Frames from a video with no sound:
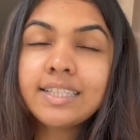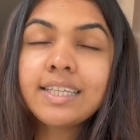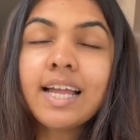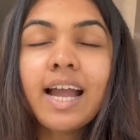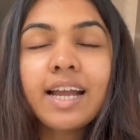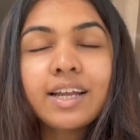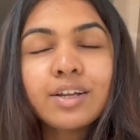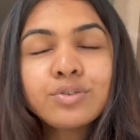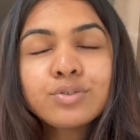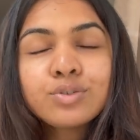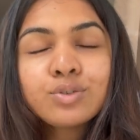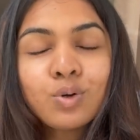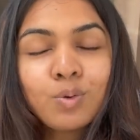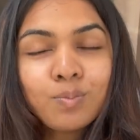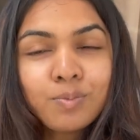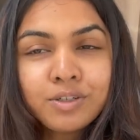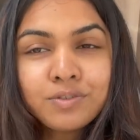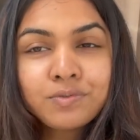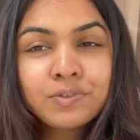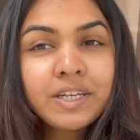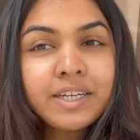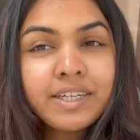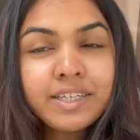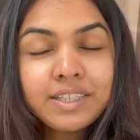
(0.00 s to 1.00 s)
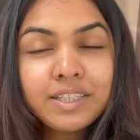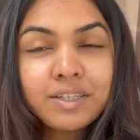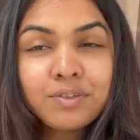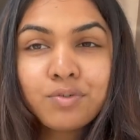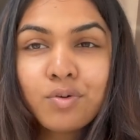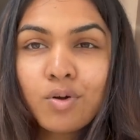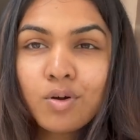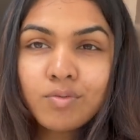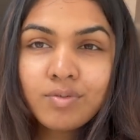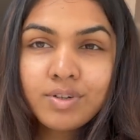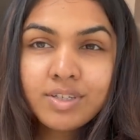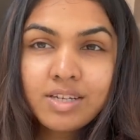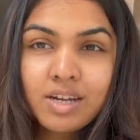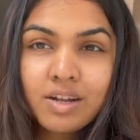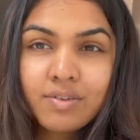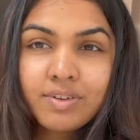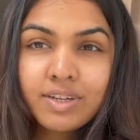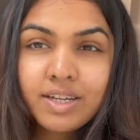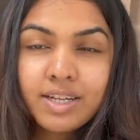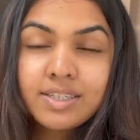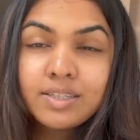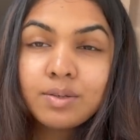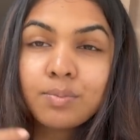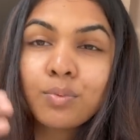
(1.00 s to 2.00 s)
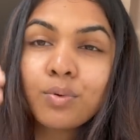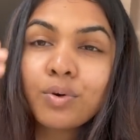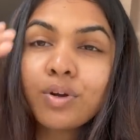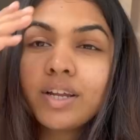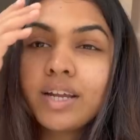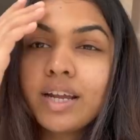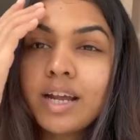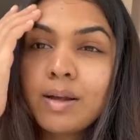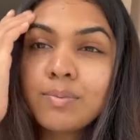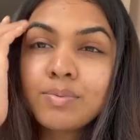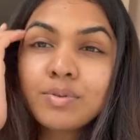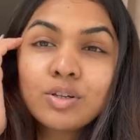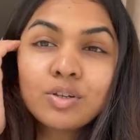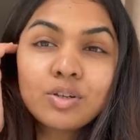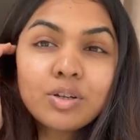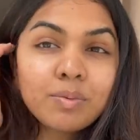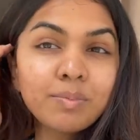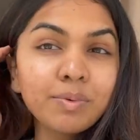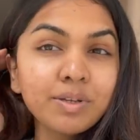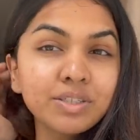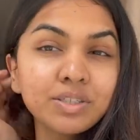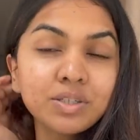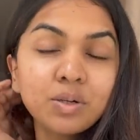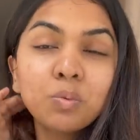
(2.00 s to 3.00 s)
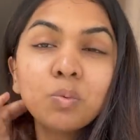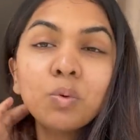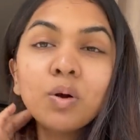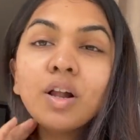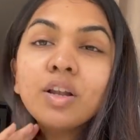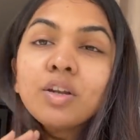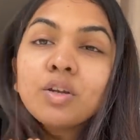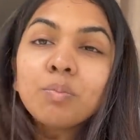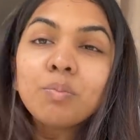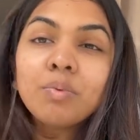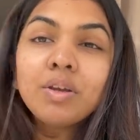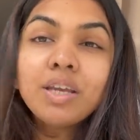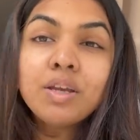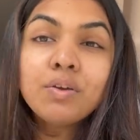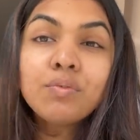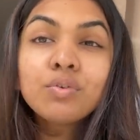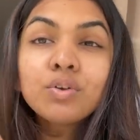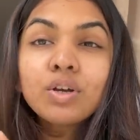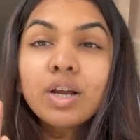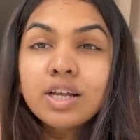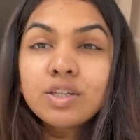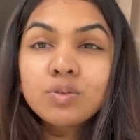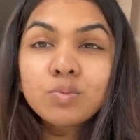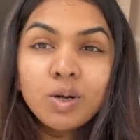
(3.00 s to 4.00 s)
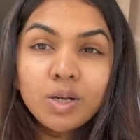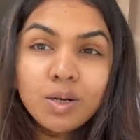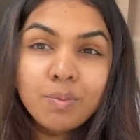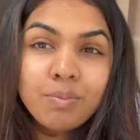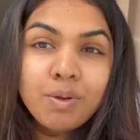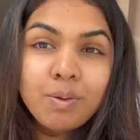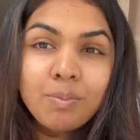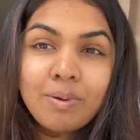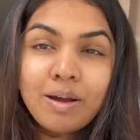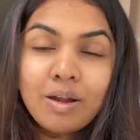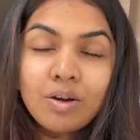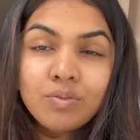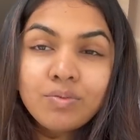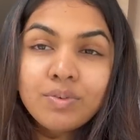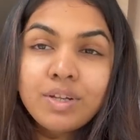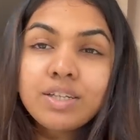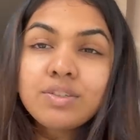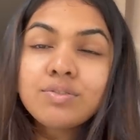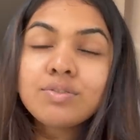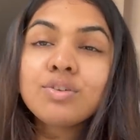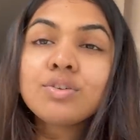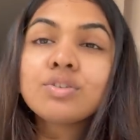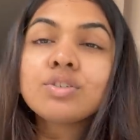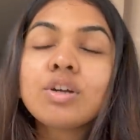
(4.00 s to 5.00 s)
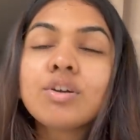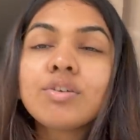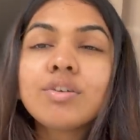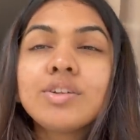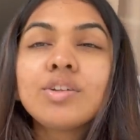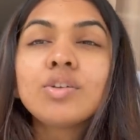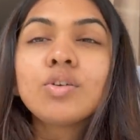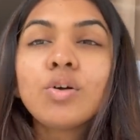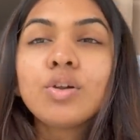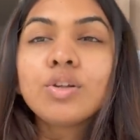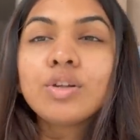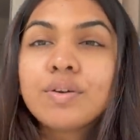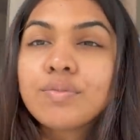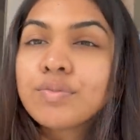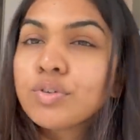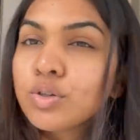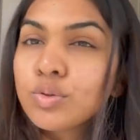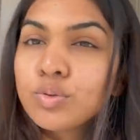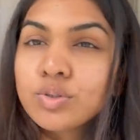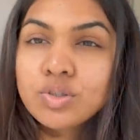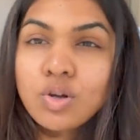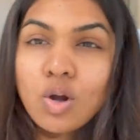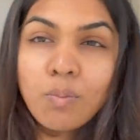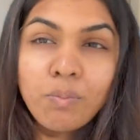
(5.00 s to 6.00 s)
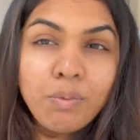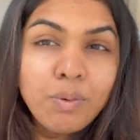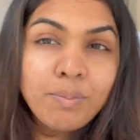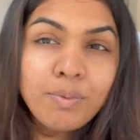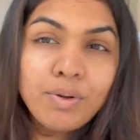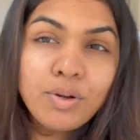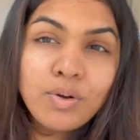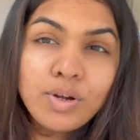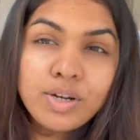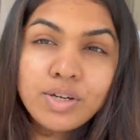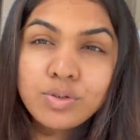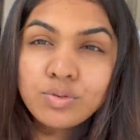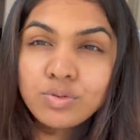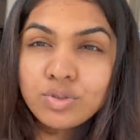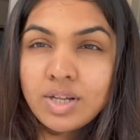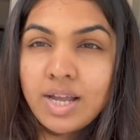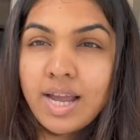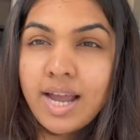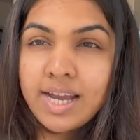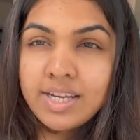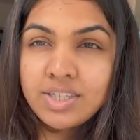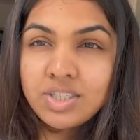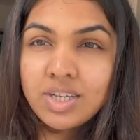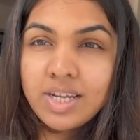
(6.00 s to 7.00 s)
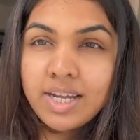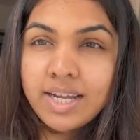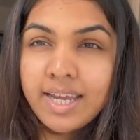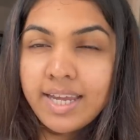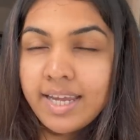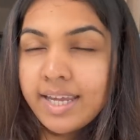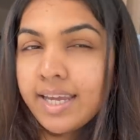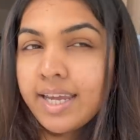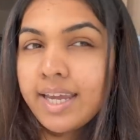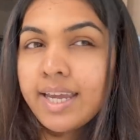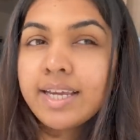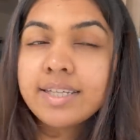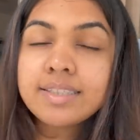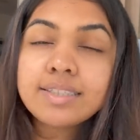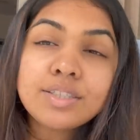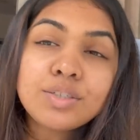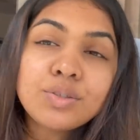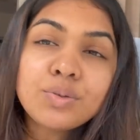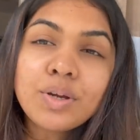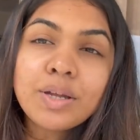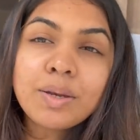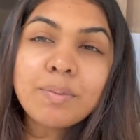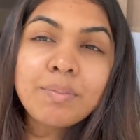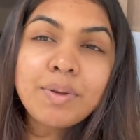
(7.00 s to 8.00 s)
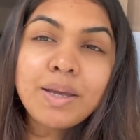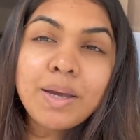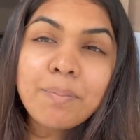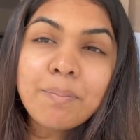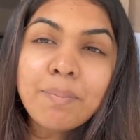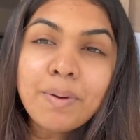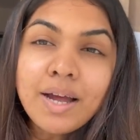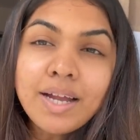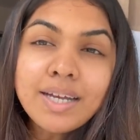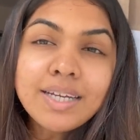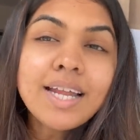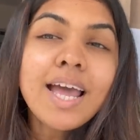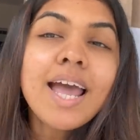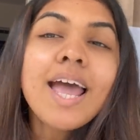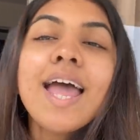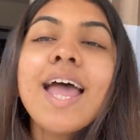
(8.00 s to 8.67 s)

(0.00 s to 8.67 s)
Thank you so much, Kirti, for always loving and supporting. It absolutely means the world to me. If you guys want to be part of next video shout out, then all you have to do is comment below and use the hashtag AKS, and you can be a part.